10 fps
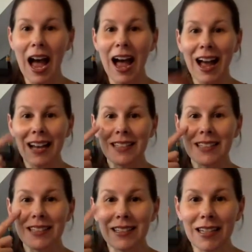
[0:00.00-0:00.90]
I
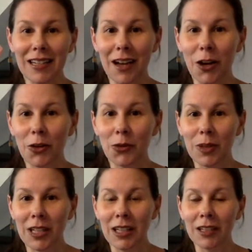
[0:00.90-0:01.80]
see a
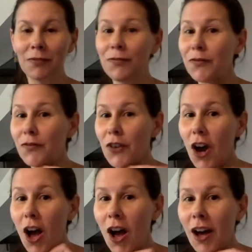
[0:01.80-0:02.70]
green
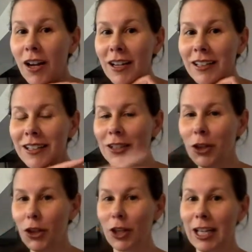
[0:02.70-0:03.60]
frog
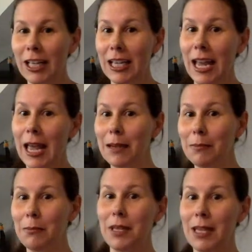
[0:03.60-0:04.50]
looking at
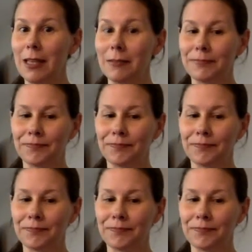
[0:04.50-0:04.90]
me.